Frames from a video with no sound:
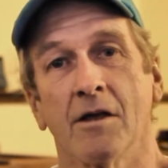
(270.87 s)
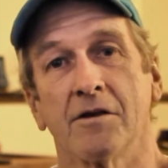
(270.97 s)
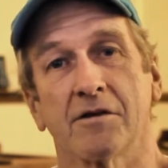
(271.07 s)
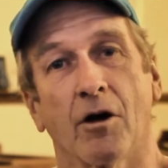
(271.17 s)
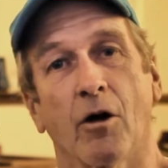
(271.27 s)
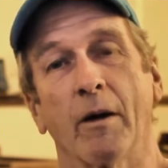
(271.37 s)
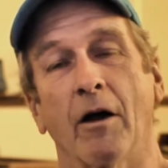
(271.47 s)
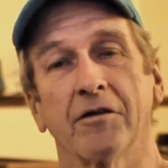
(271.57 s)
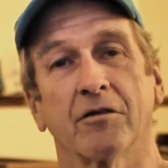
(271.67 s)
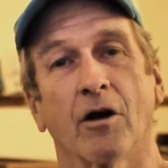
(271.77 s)
So we
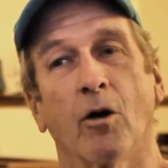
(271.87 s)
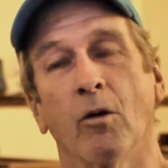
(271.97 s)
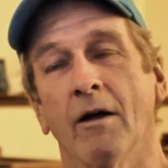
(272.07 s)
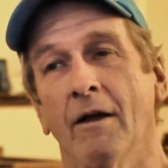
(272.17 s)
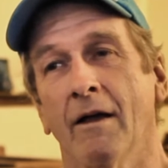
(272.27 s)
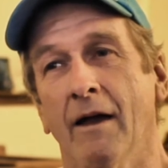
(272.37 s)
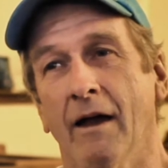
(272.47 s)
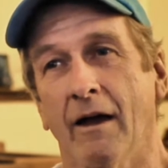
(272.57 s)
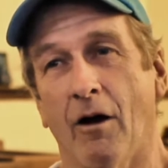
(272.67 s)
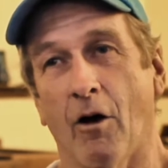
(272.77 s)
also,
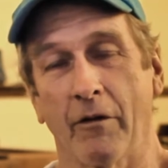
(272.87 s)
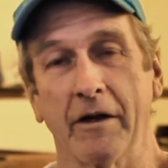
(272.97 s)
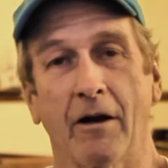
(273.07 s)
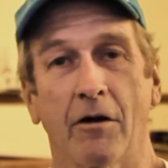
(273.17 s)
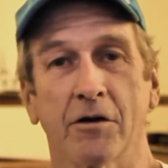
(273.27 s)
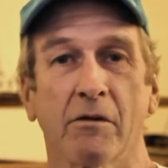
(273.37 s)
over the years,